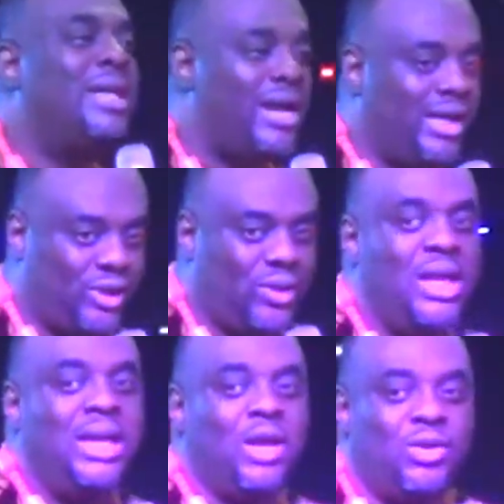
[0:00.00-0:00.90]
direction.
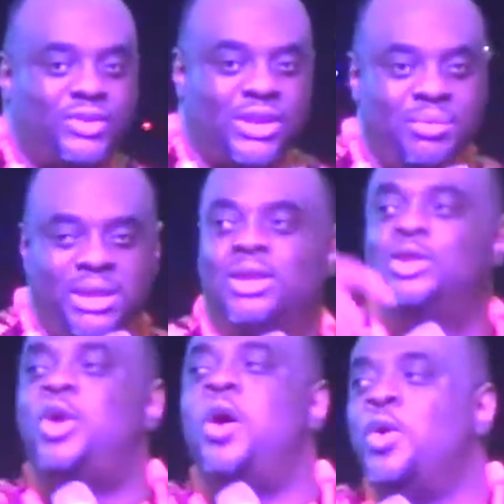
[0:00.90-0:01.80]
Like you've seen me,
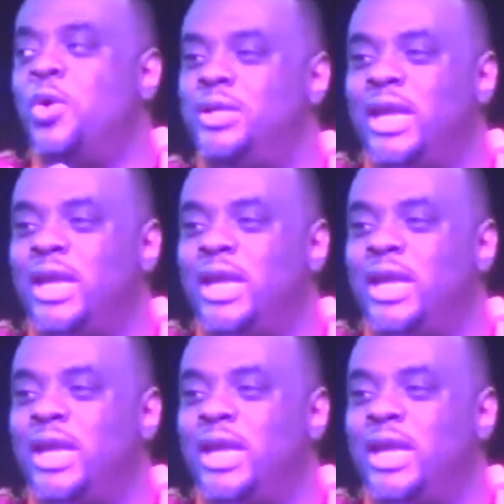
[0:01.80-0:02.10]
don't go